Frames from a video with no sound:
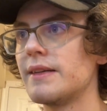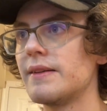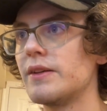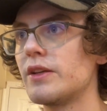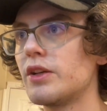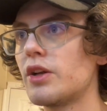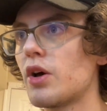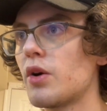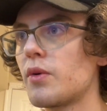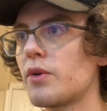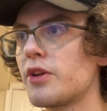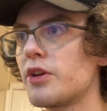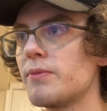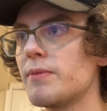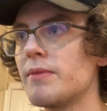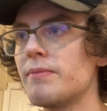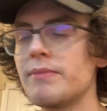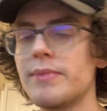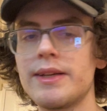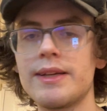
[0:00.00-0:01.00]
no
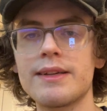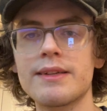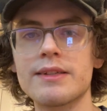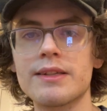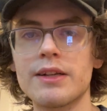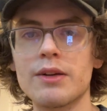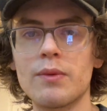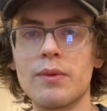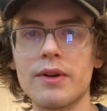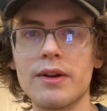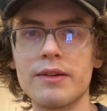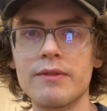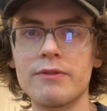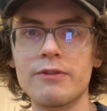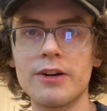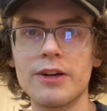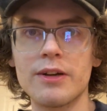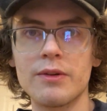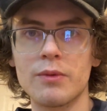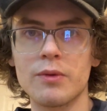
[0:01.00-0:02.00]
human being is gonna want to
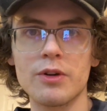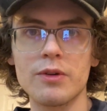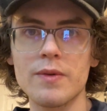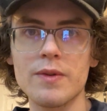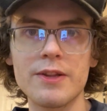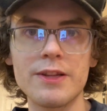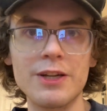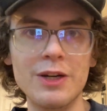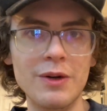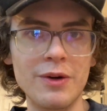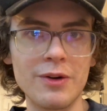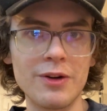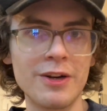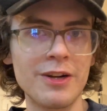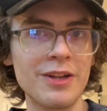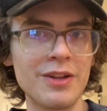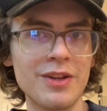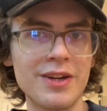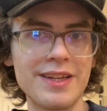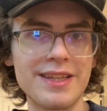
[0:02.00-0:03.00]
fucking work with you or
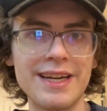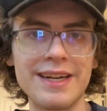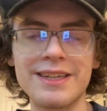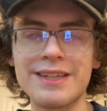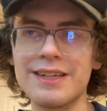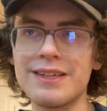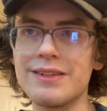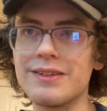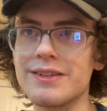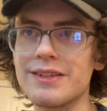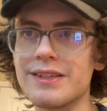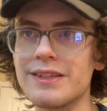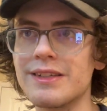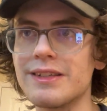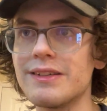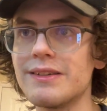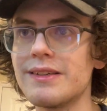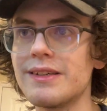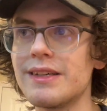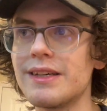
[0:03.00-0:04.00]
look at that code, you know?